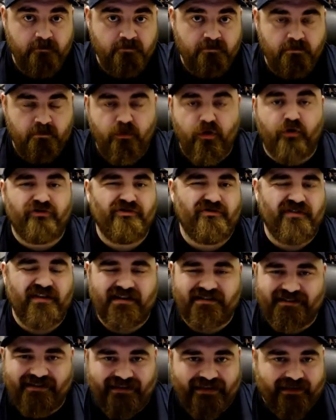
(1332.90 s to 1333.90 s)
those are
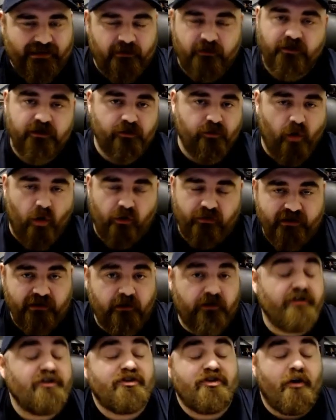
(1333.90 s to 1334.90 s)
things, again, you only
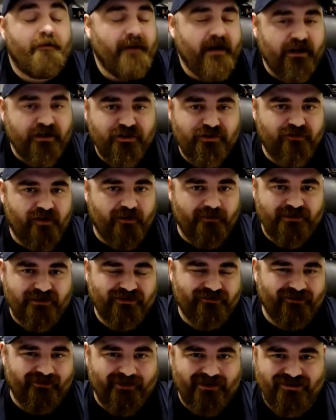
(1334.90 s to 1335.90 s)
learn so much from a
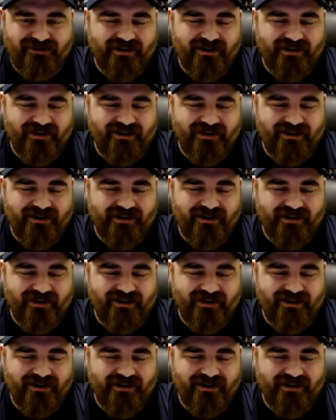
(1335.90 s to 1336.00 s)
scrimmage.